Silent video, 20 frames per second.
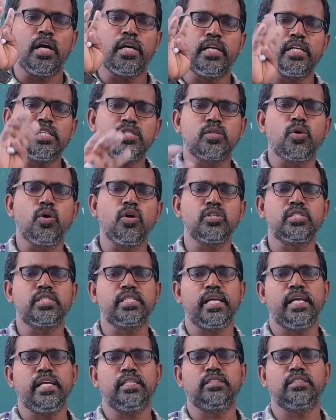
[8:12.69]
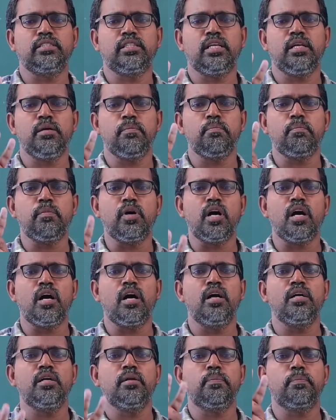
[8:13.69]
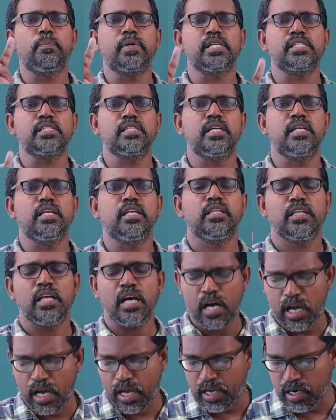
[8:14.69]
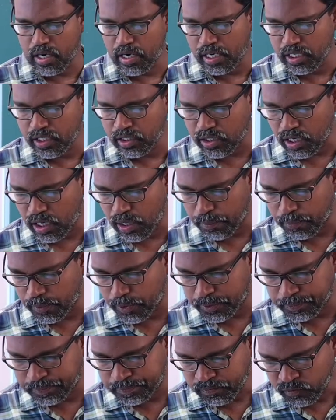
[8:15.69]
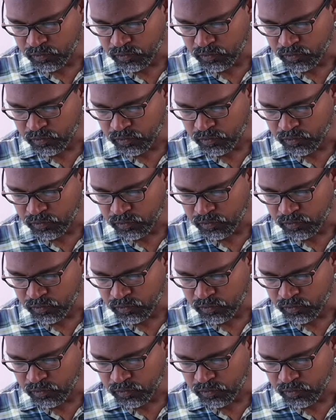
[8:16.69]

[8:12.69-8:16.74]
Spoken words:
dissociate the bond present in the ionic compound.